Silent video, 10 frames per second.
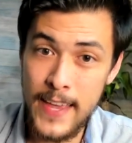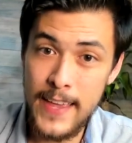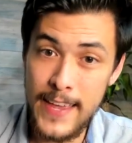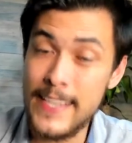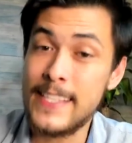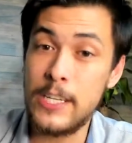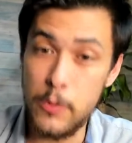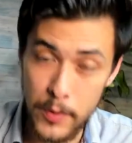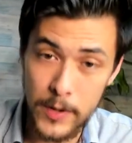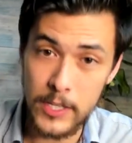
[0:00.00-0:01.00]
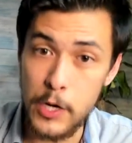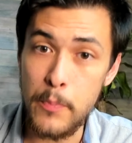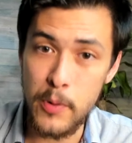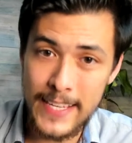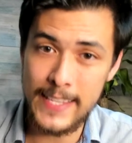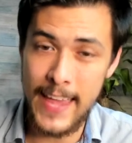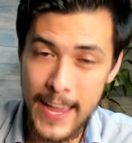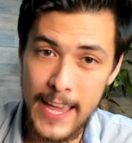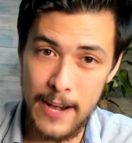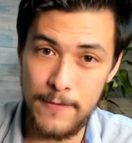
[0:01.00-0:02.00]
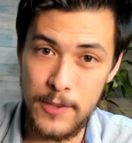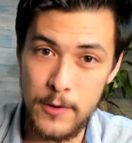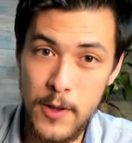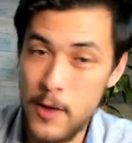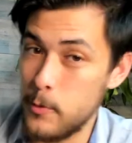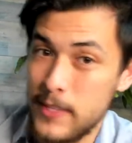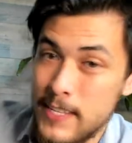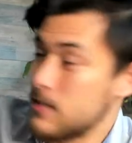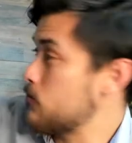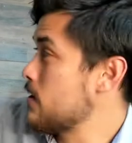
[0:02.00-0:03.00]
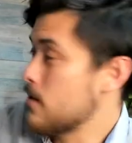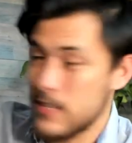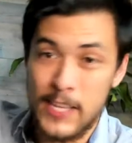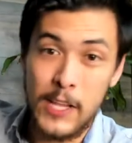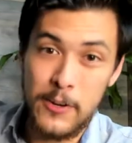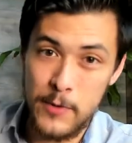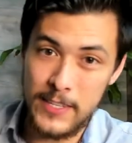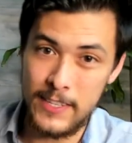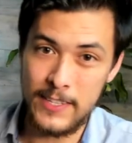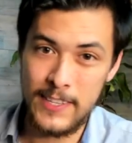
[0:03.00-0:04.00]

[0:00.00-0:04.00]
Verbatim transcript: is to dep depress the heck out of you with these three solid reasons